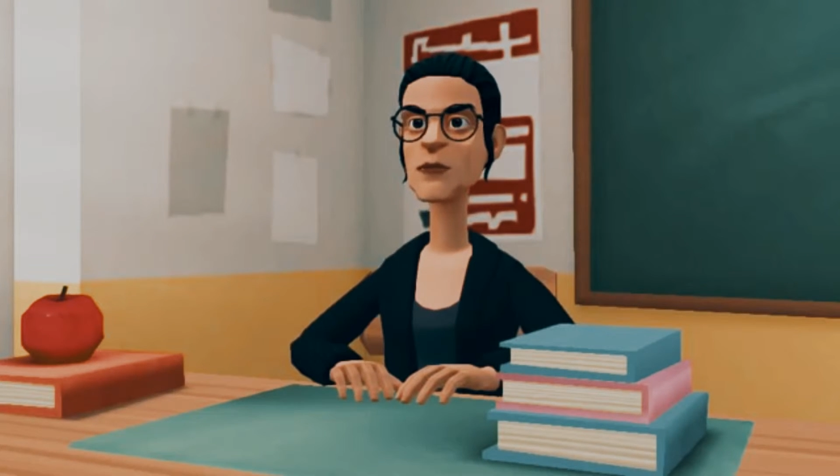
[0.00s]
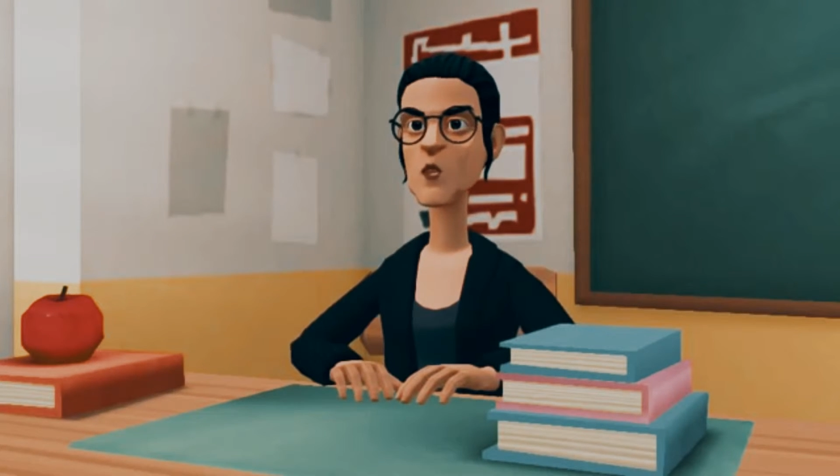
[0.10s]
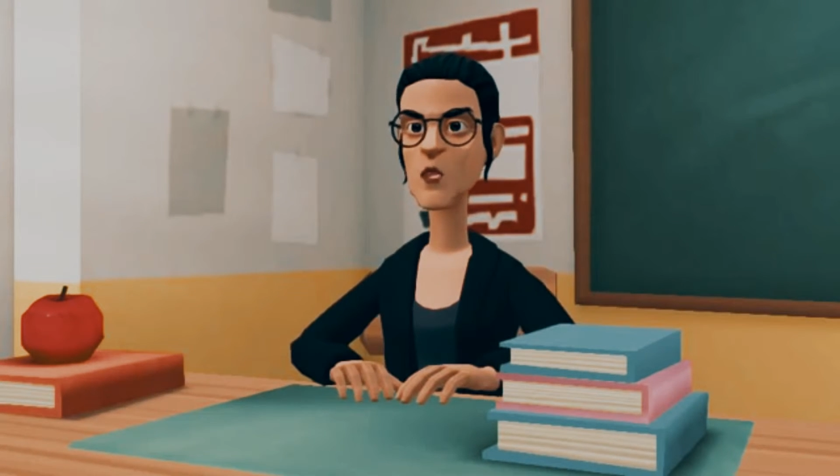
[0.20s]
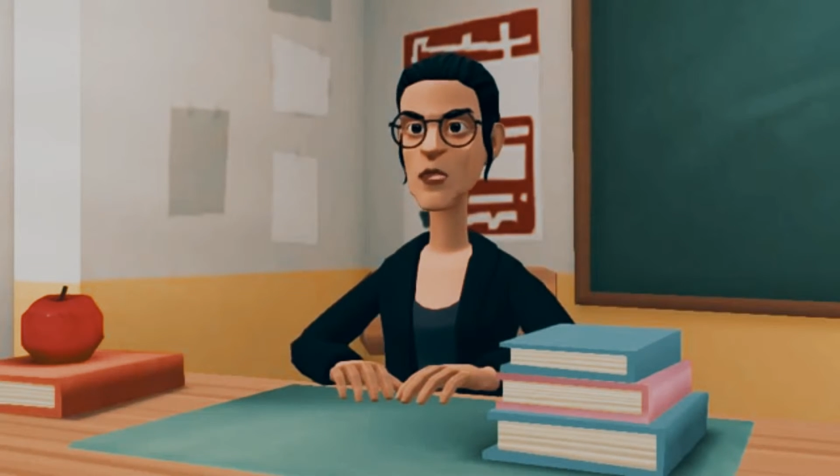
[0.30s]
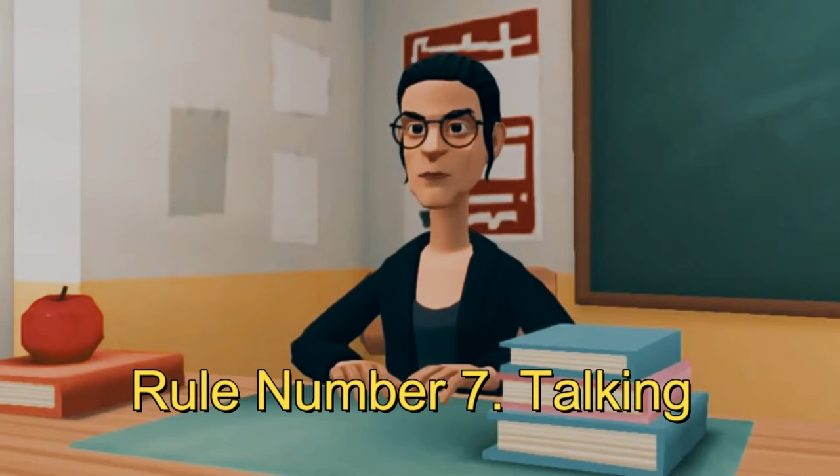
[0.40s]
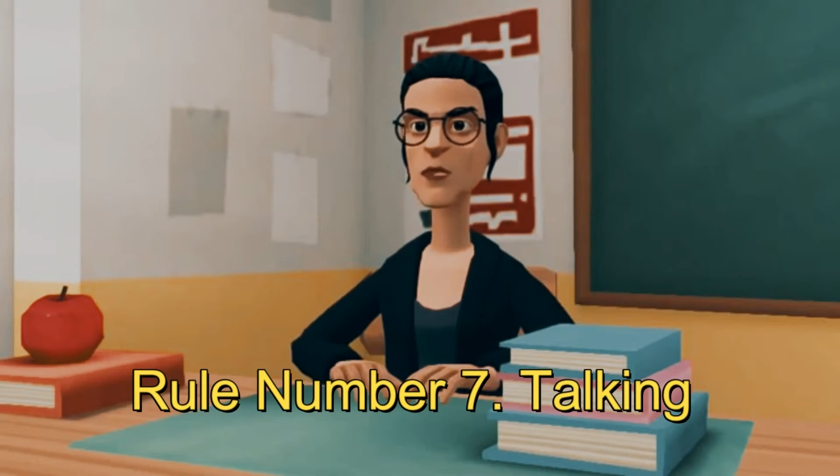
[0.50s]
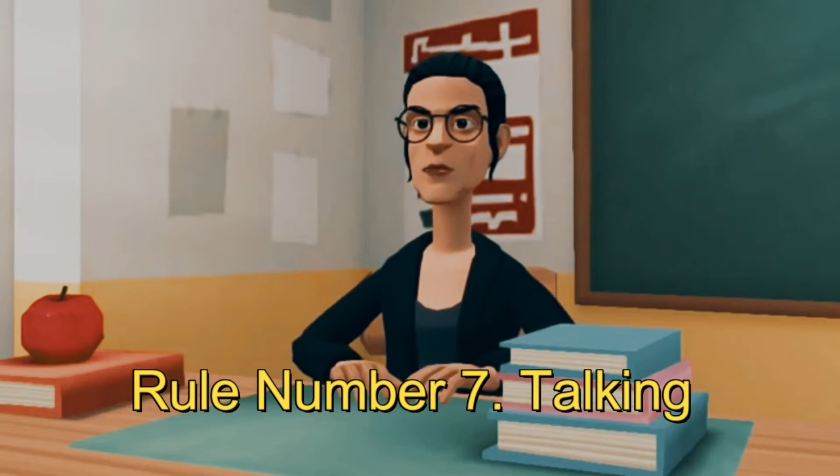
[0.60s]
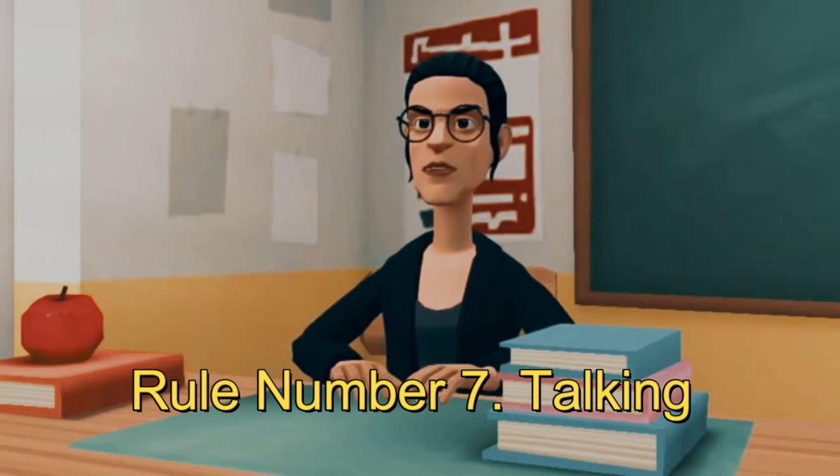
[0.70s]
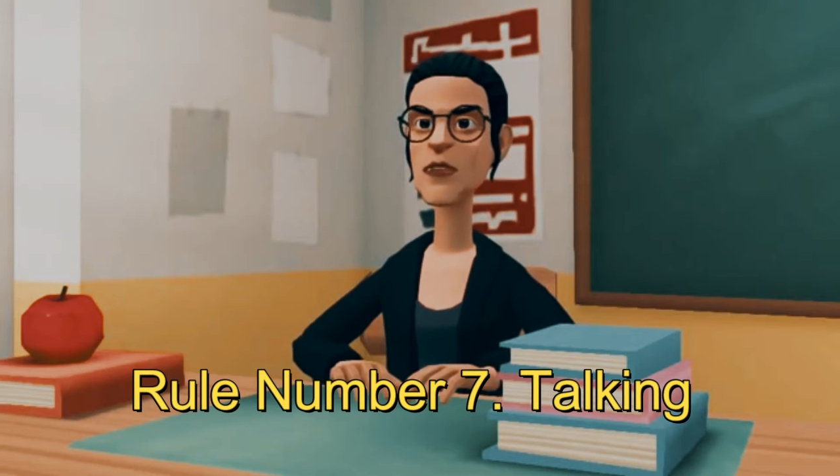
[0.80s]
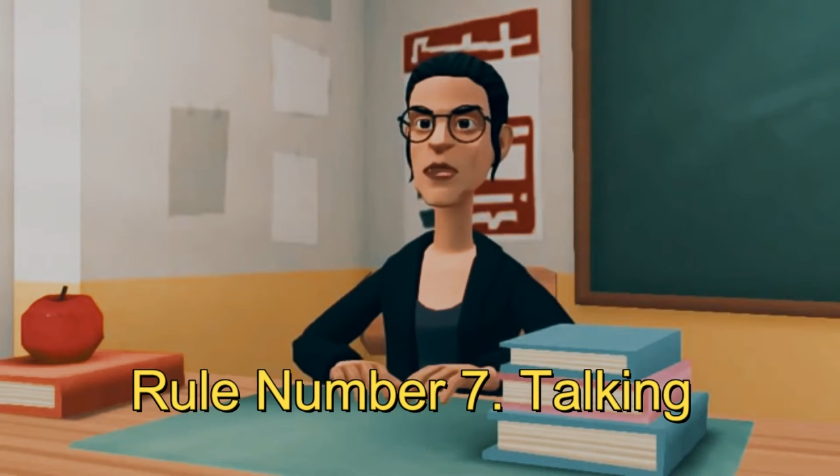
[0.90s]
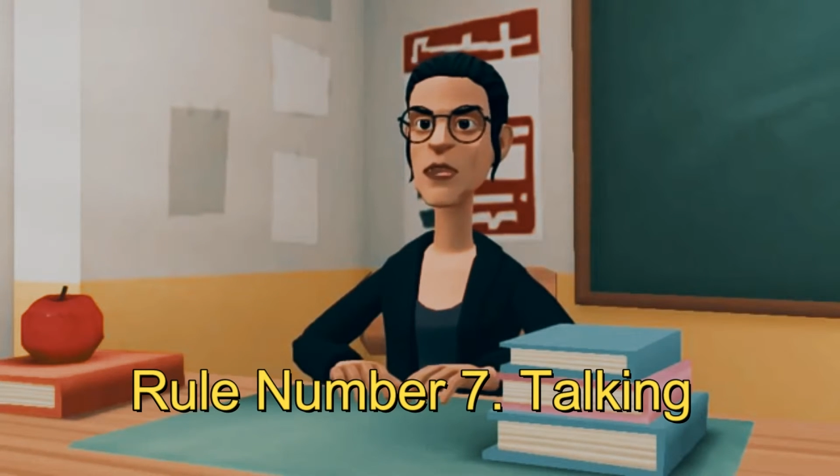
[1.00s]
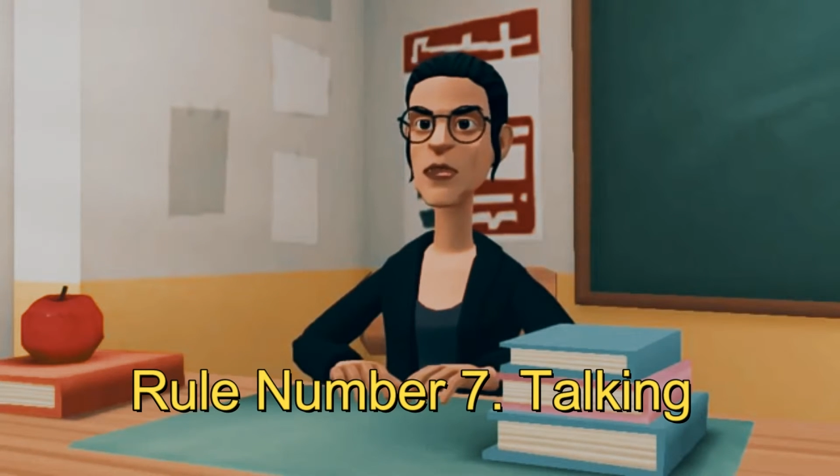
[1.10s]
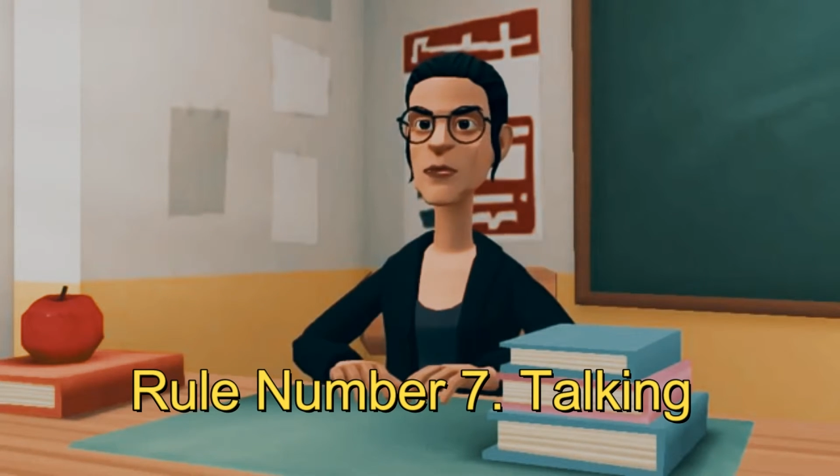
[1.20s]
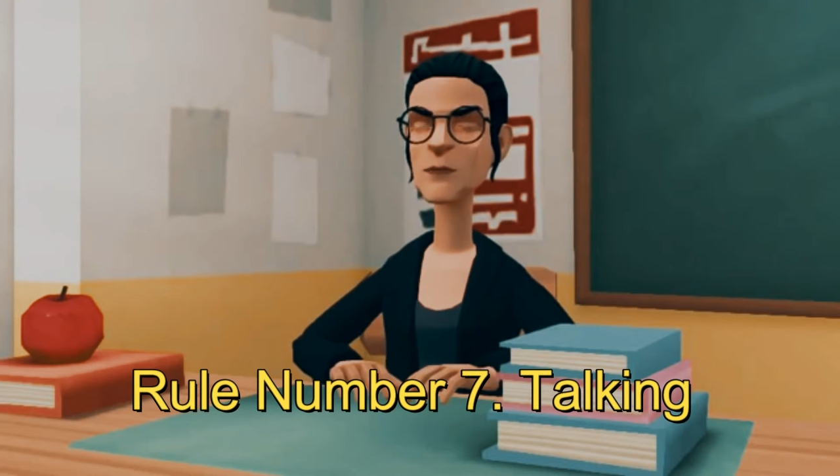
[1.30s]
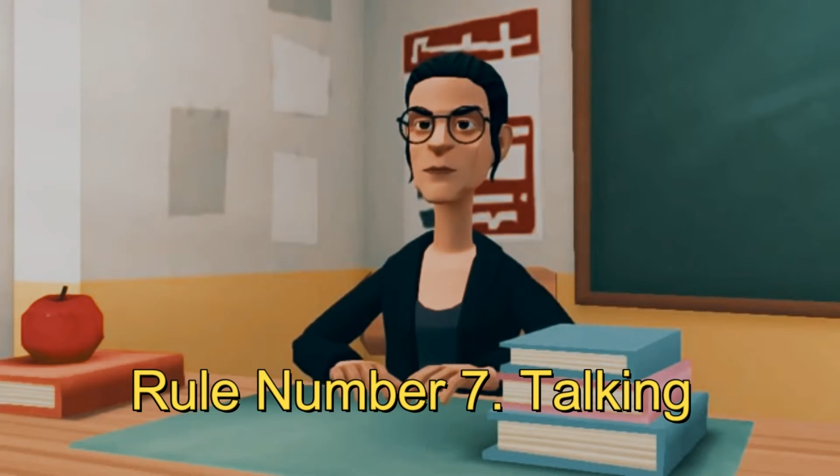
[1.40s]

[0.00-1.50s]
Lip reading: Rule number seven.